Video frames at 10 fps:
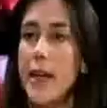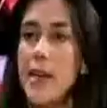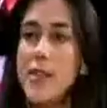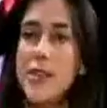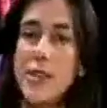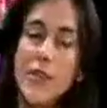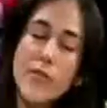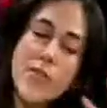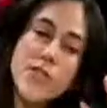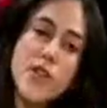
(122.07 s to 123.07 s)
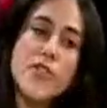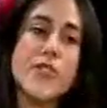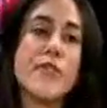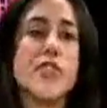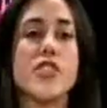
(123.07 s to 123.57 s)
The
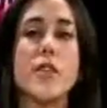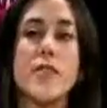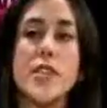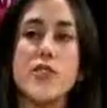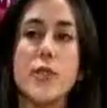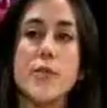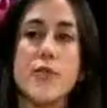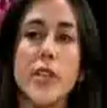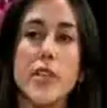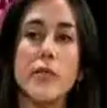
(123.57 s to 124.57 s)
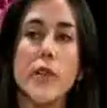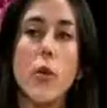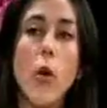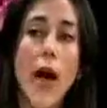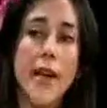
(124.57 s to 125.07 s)
social vision of these groups really
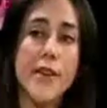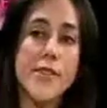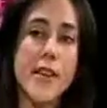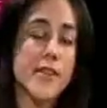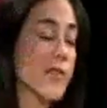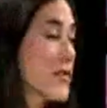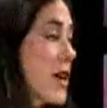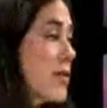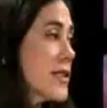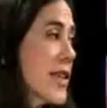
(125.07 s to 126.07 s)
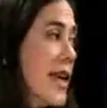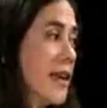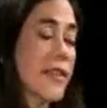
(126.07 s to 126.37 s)
requires, as Hassan was saying, the